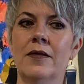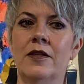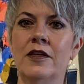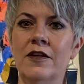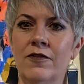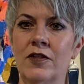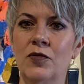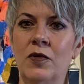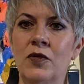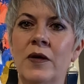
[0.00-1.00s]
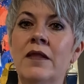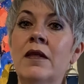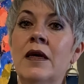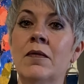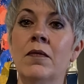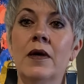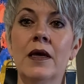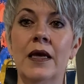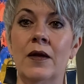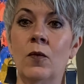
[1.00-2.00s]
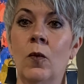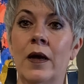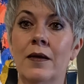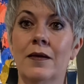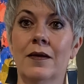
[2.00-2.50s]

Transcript: the difference between them, and what